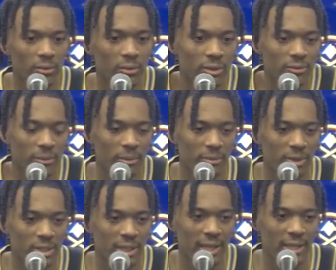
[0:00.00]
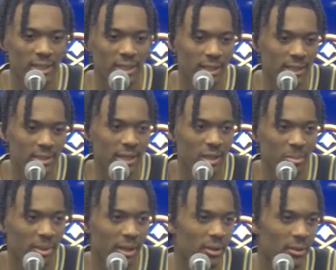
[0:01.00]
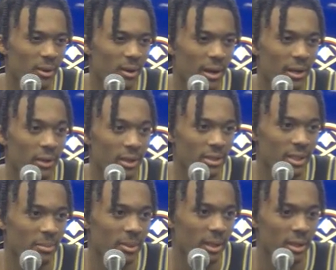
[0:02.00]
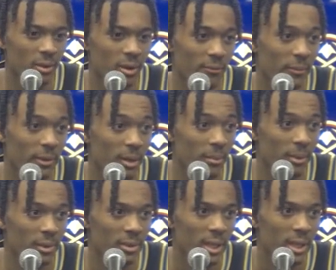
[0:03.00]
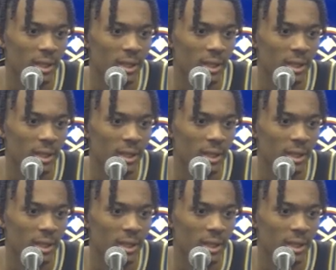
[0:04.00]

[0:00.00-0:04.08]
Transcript: just from the recent games, he like, that's not the player you are. I know that's not the player you are from the numbers.